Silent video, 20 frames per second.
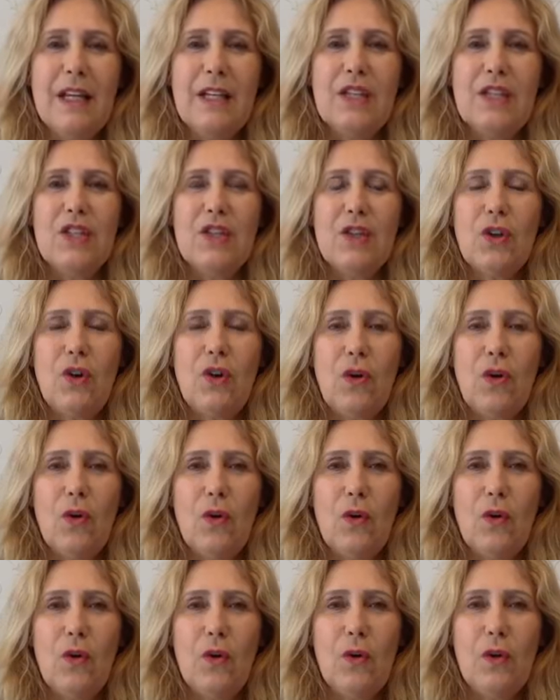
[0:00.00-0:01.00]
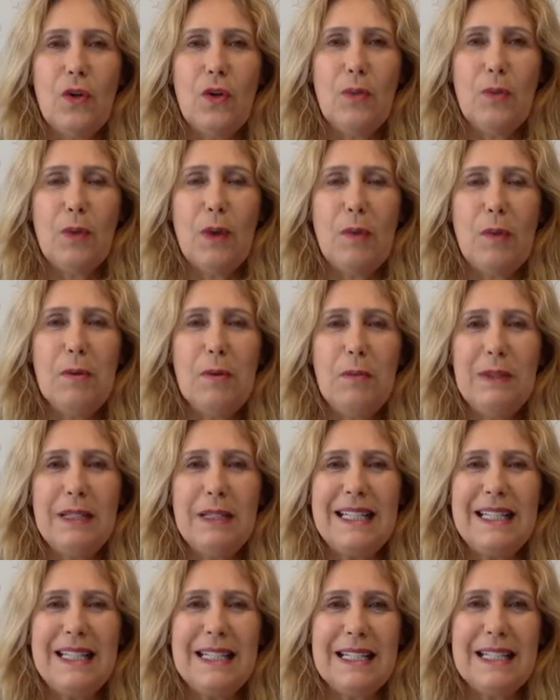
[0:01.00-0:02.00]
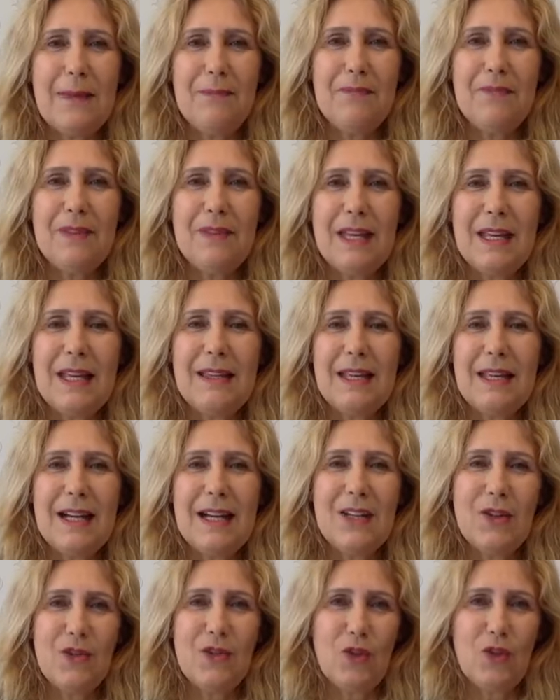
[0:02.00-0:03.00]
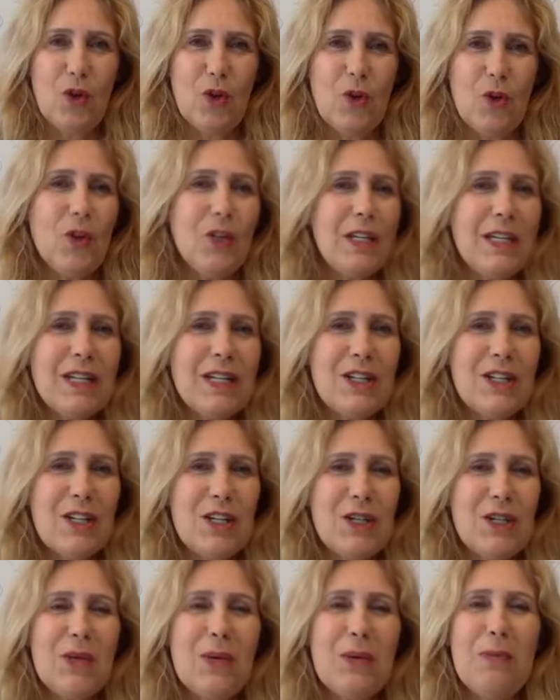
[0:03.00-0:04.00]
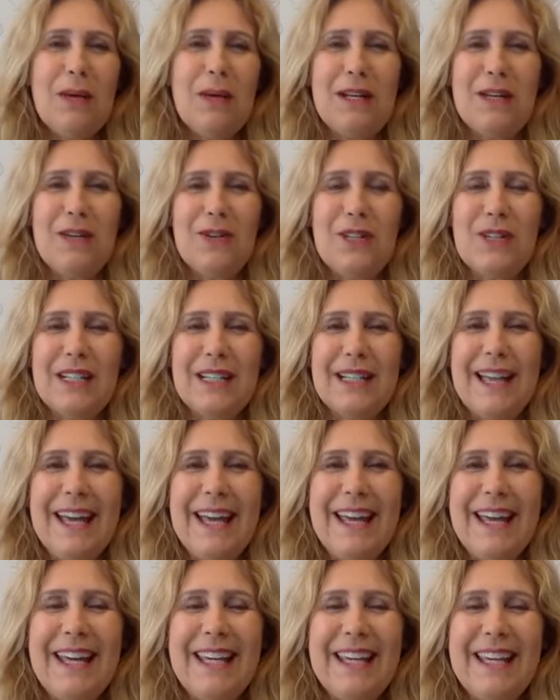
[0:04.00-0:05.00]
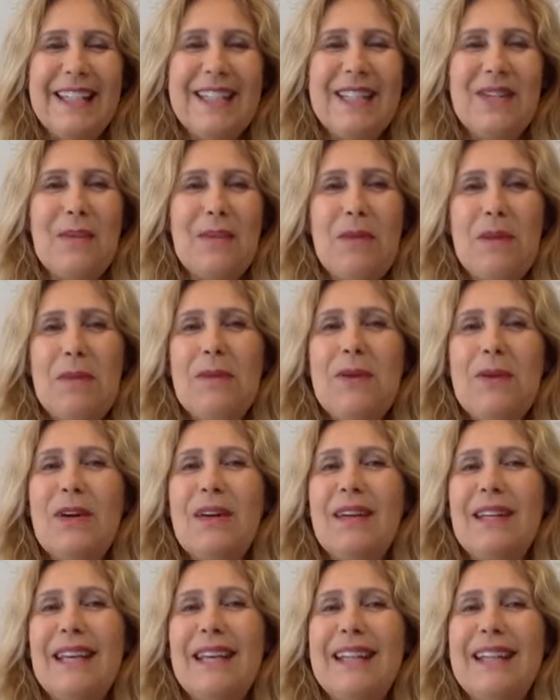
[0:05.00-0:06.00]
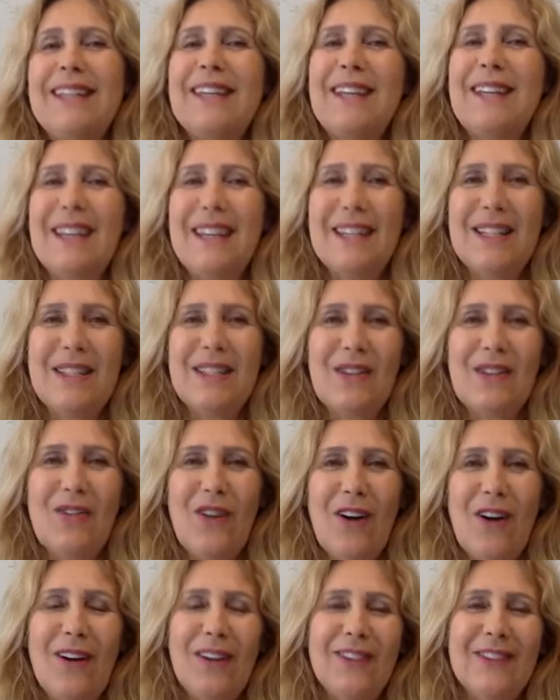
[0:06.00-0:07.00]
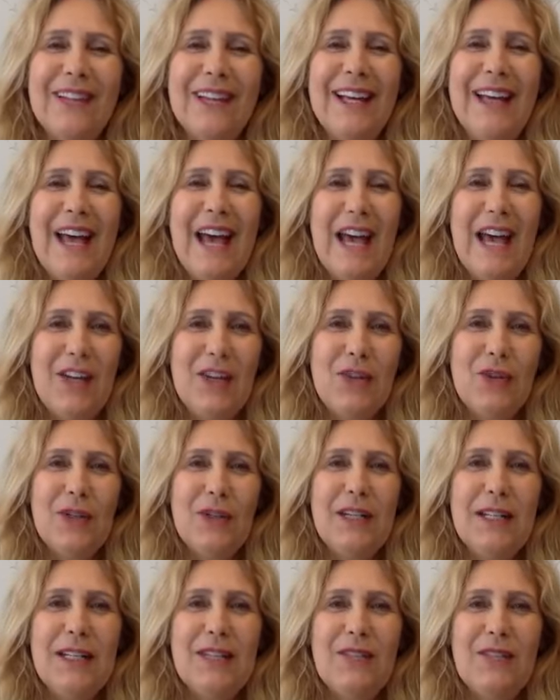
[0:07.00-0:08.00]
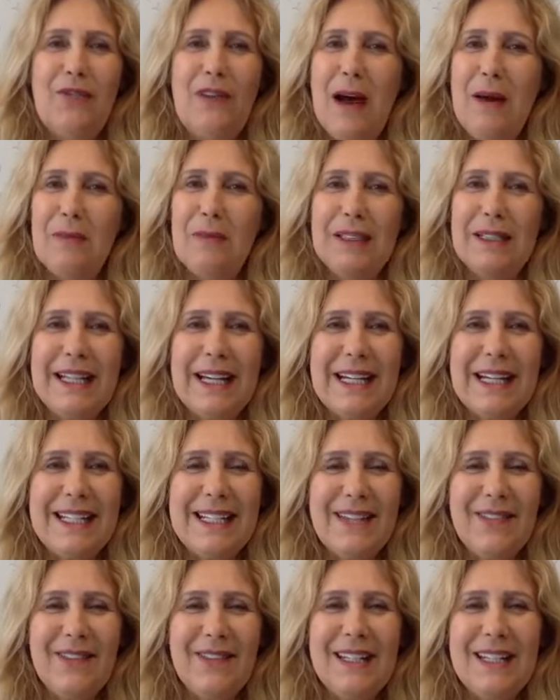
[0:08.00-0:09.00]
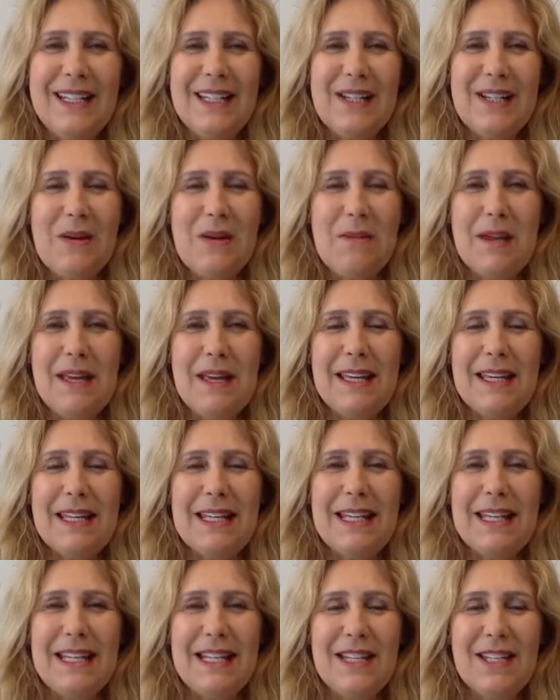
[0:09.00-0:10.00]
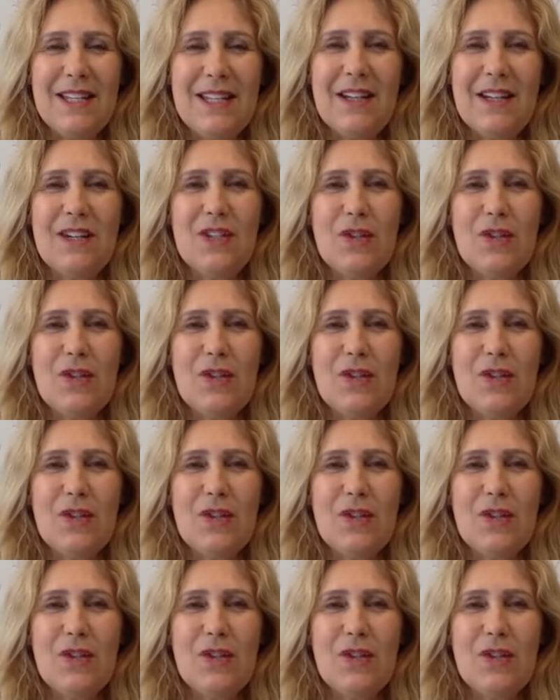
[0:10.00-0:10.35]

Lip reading: So you probably something that you need to do, but you're delaying it. So maybe you can get the kids involved and do it as a family activity to make it easier.